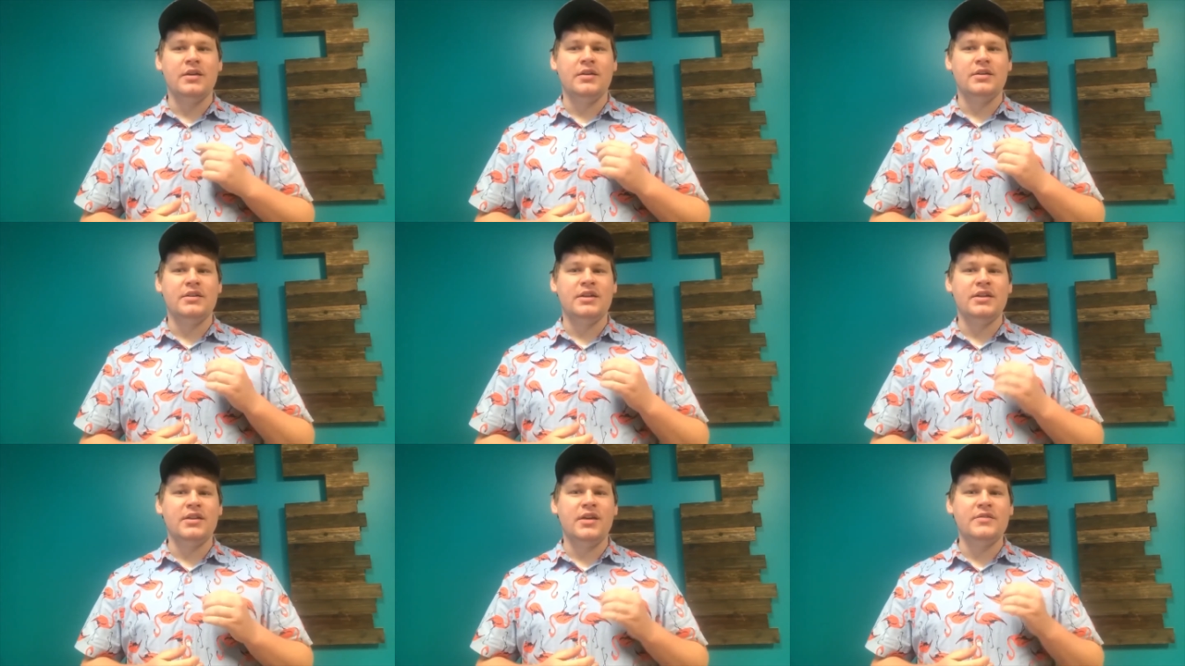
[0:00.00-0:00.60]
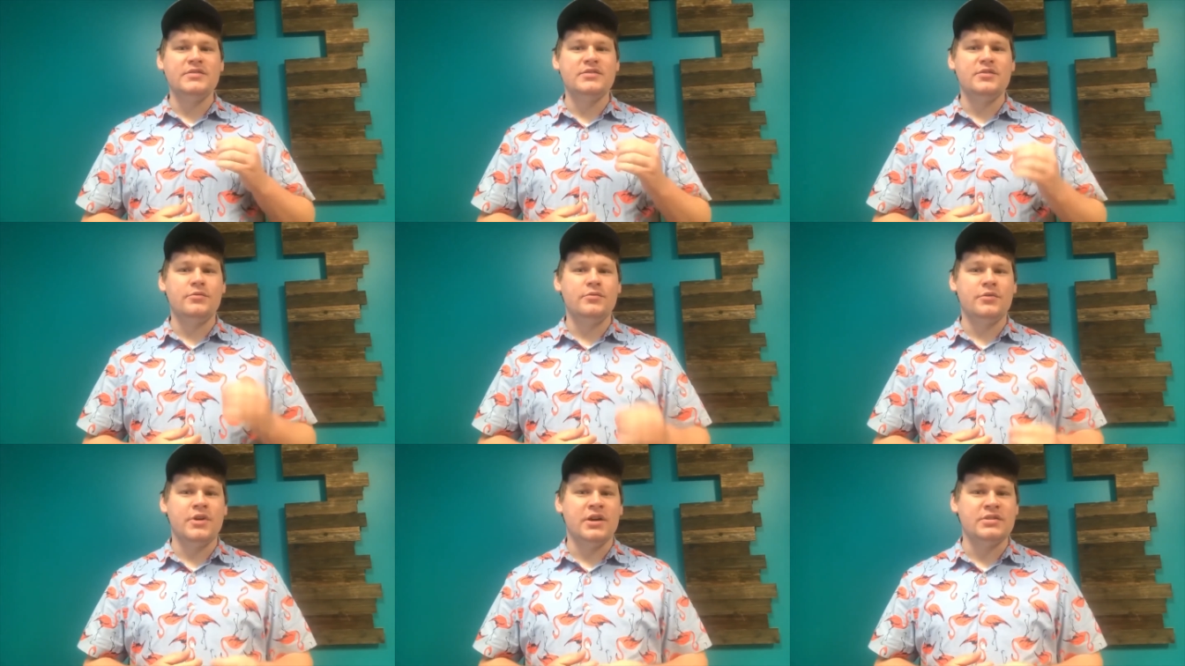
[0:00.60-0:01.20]
He loves
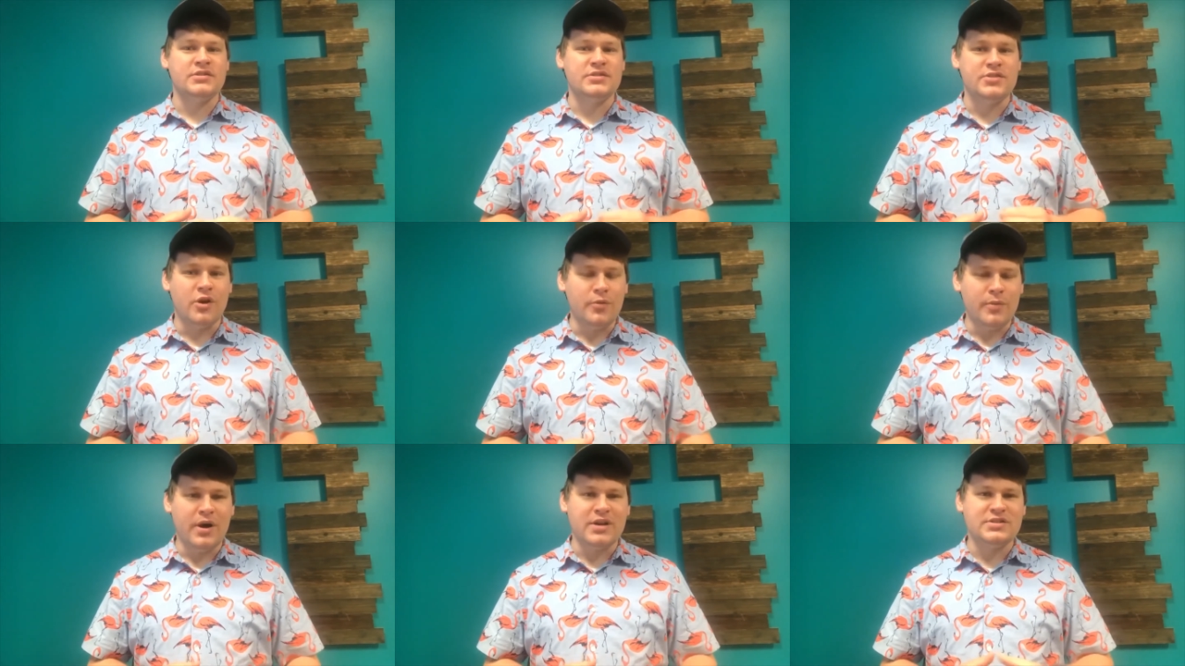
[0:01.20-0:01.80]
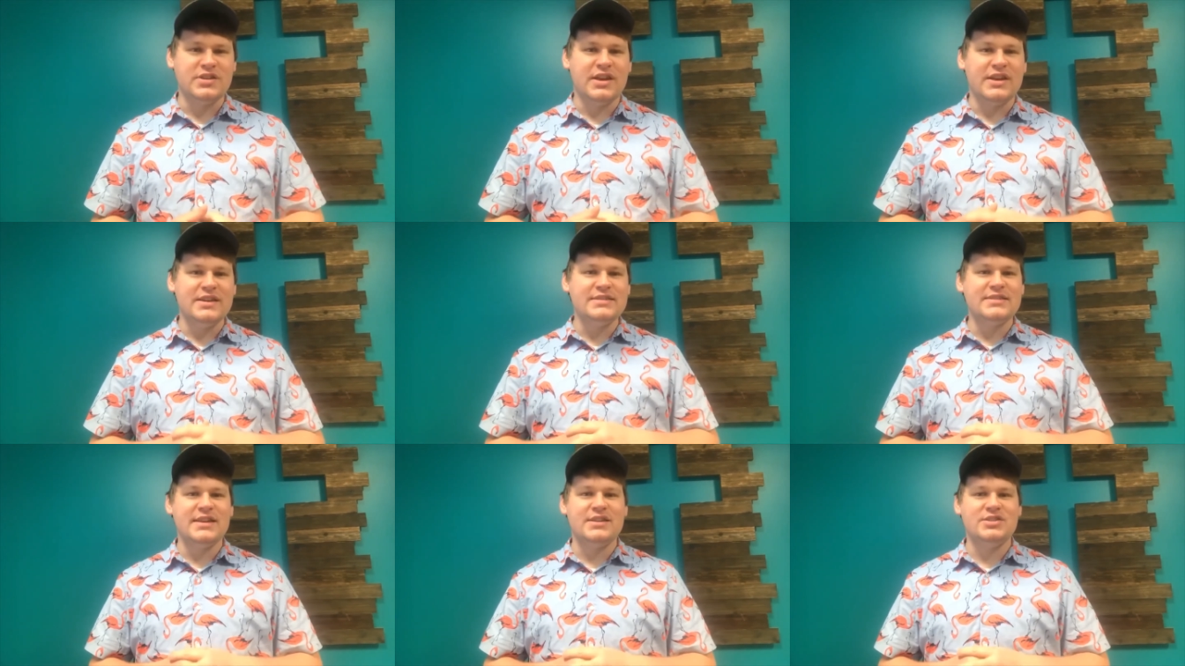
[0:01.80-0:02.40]
us so much that he
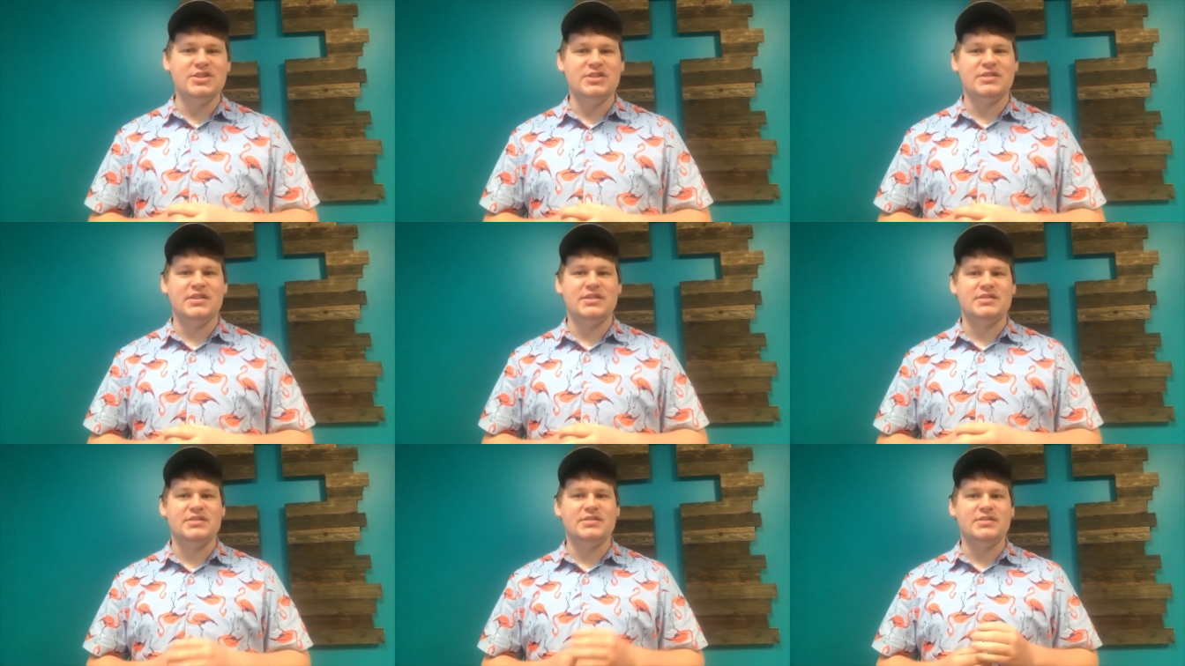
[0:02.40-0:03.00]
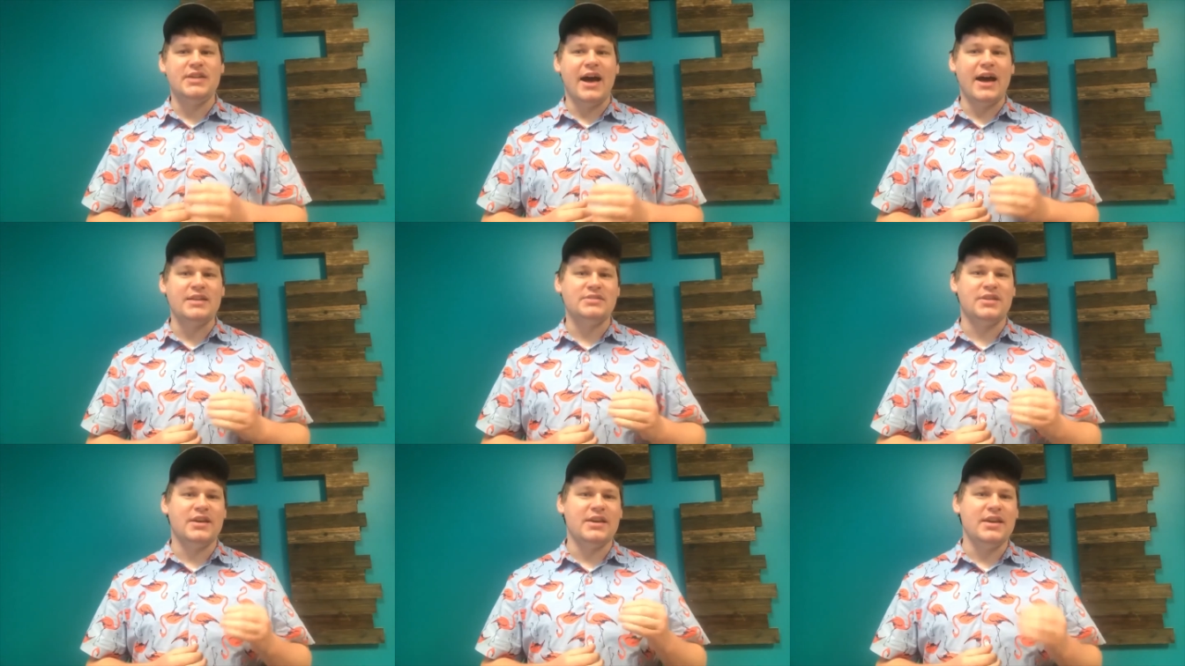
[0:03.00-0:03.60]
sent Jesus to die
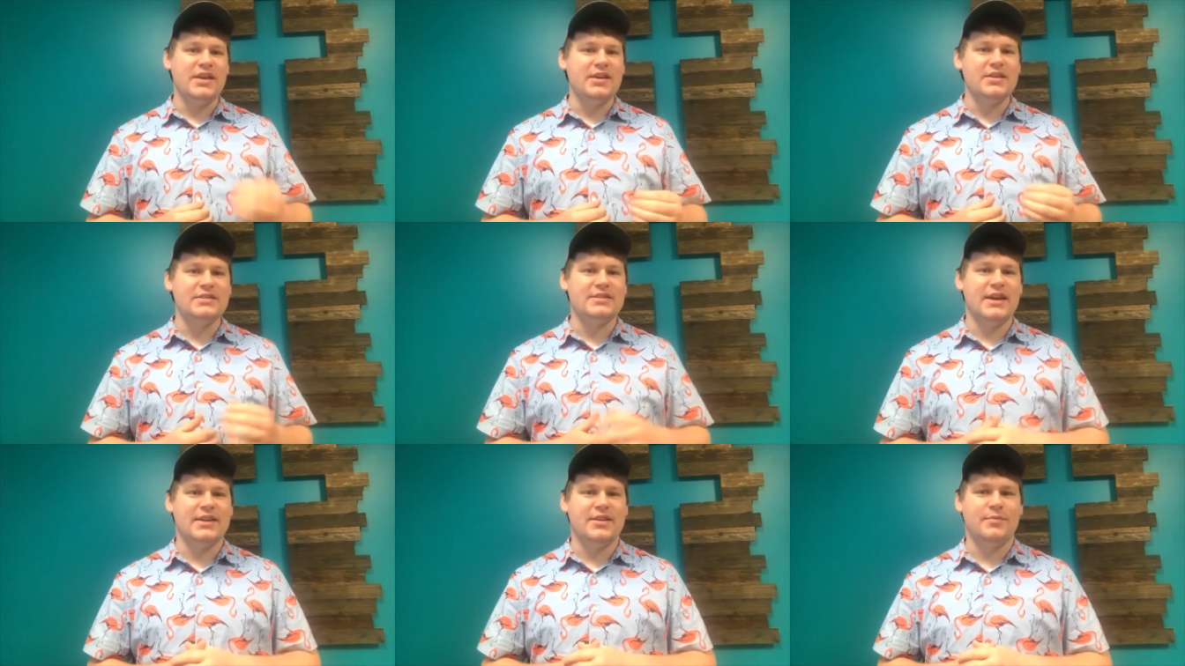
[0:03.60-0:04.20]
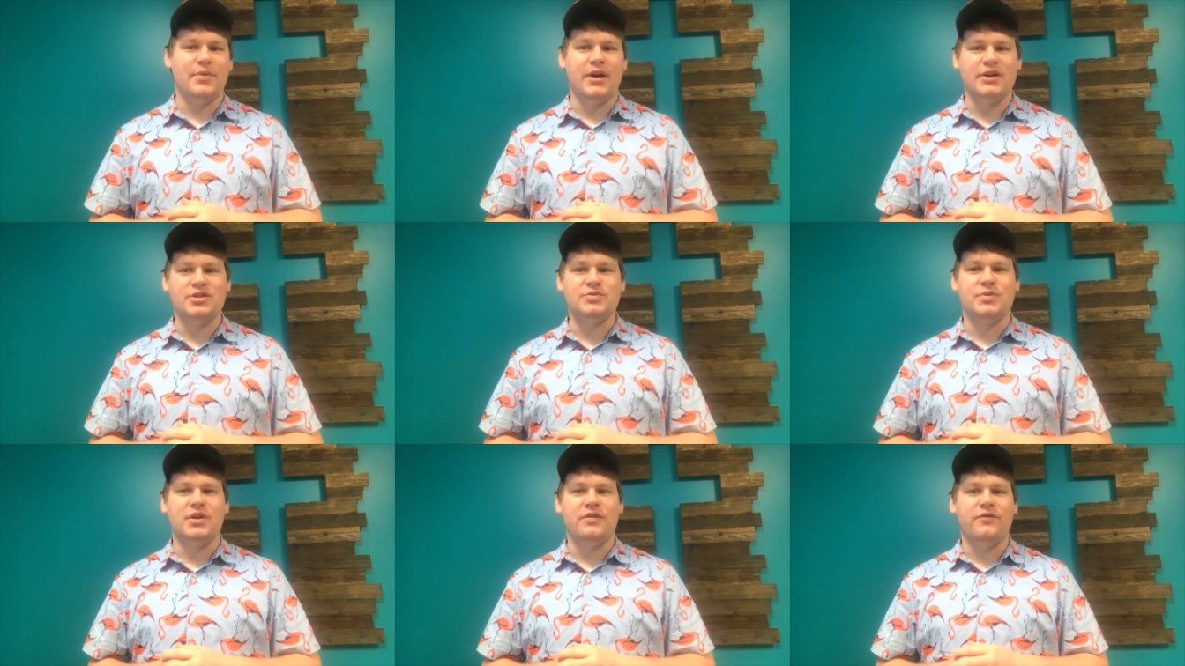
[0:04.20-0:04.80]
so that he could take the
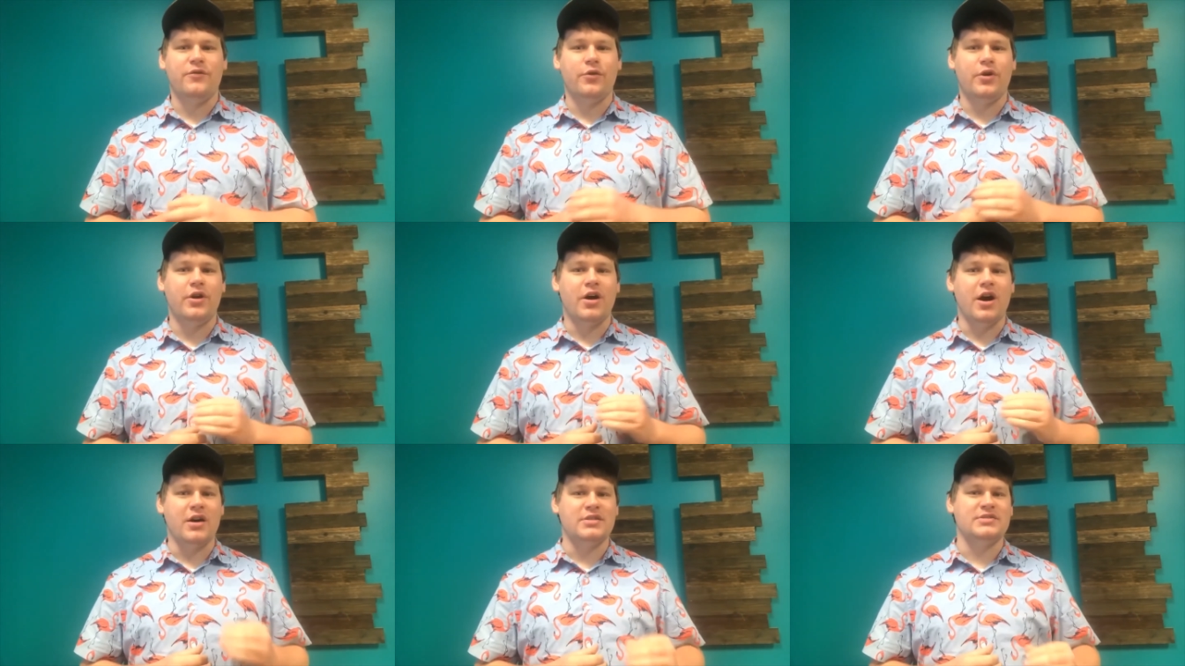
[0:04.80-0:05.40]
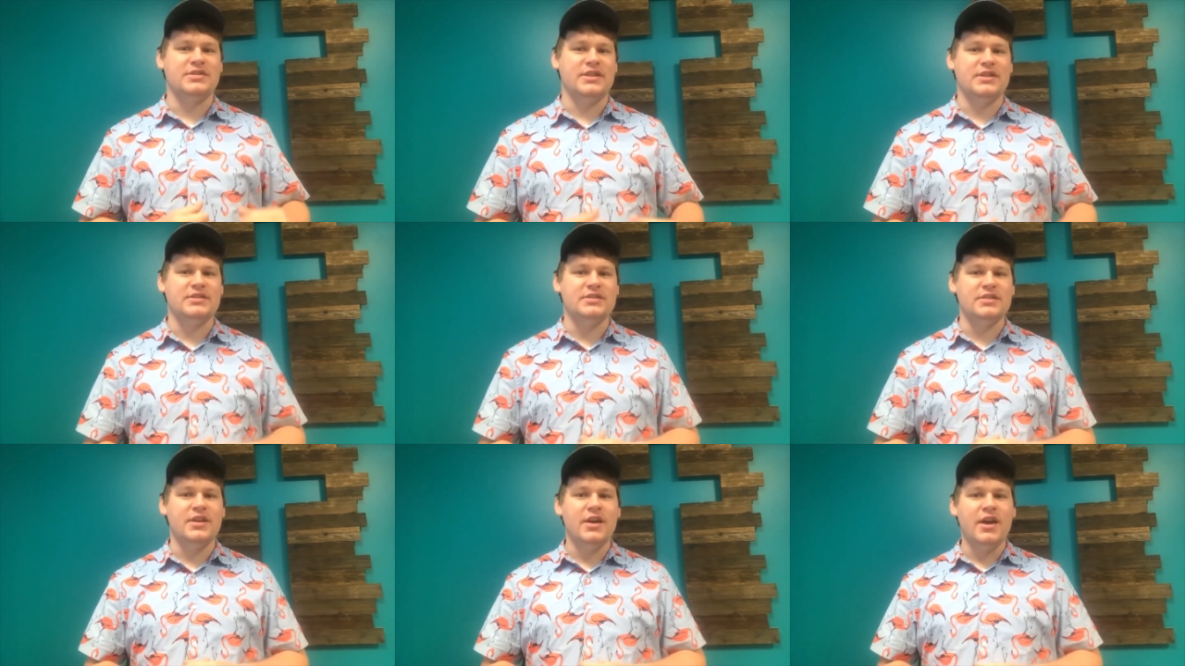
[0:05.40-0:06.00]
punishment for our sins.